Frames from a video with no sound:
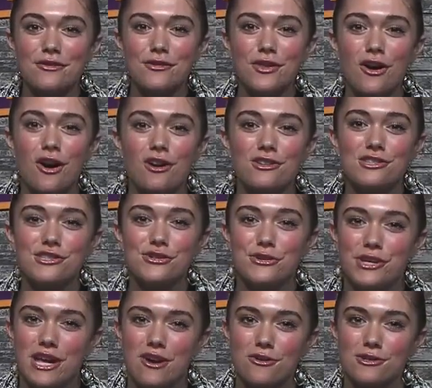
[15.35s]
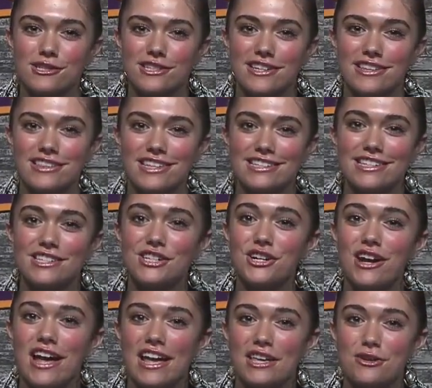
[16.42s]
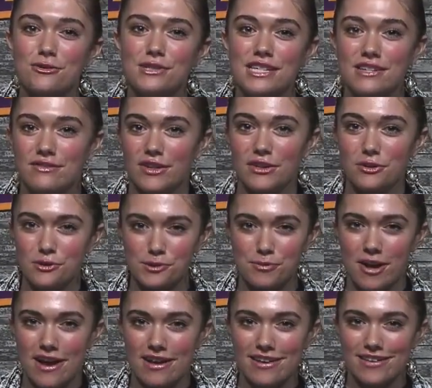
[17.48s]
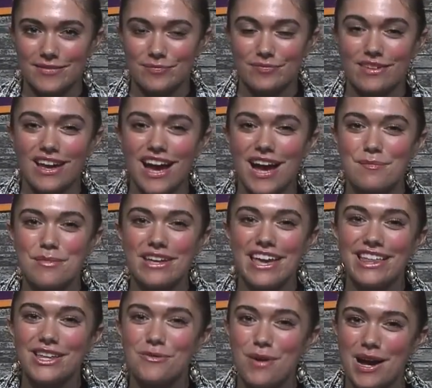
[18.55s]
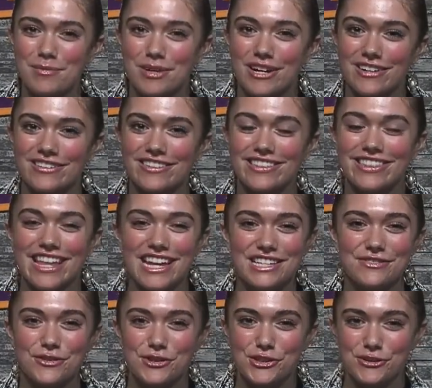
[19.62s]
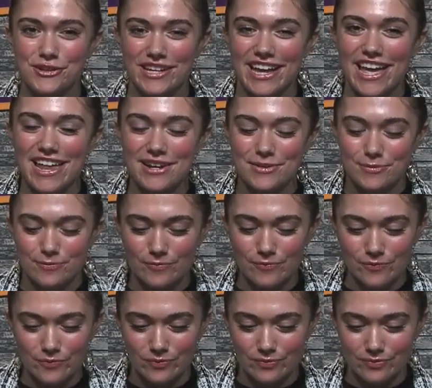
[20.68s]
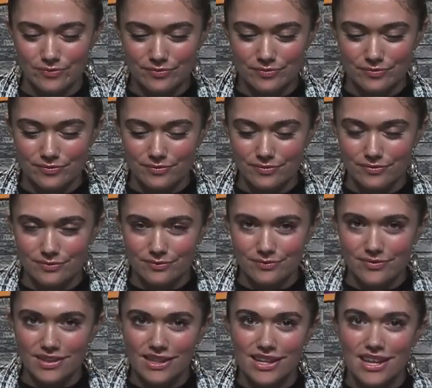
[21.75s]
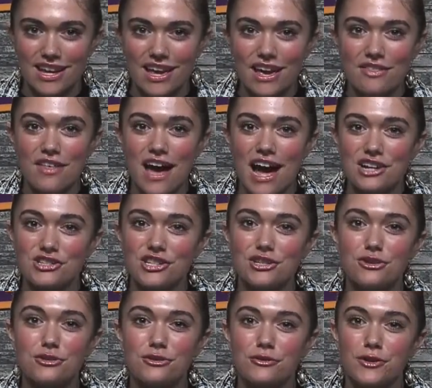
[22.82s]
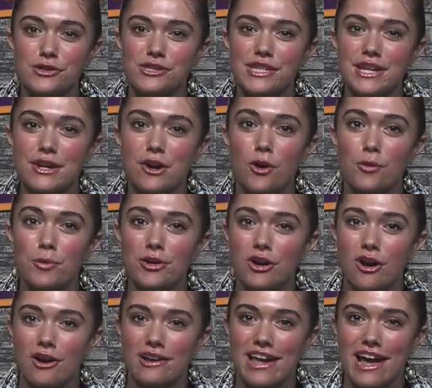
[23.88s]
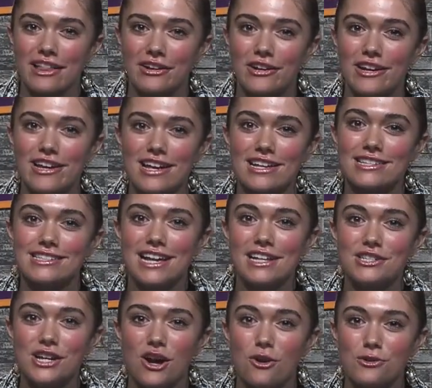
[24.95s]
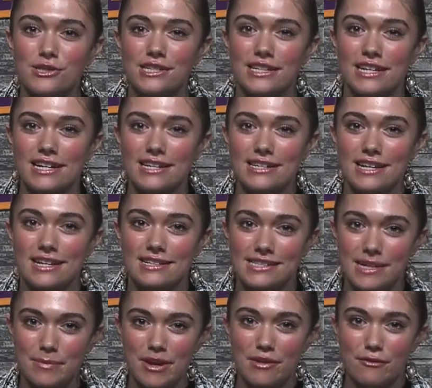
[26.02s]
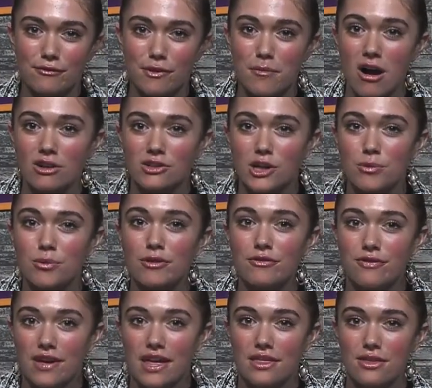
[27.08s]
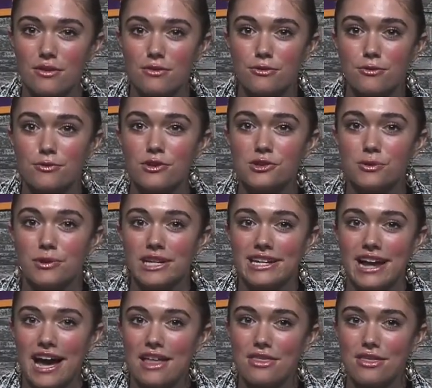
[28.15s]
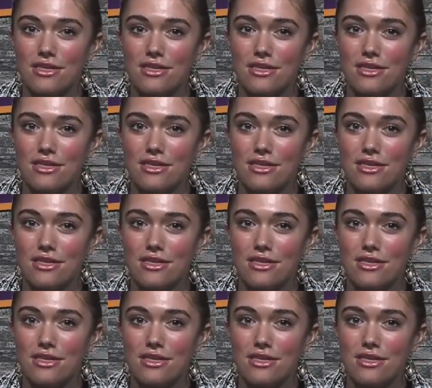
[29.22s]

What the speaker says: for the Arts Studios, this is your AU TV Newsbreak. I'm Michaela Weimer. Thanks for tuning in. The Ashland University Coburn Art Gallery is set to host an exhibit from October 5th through the 29th.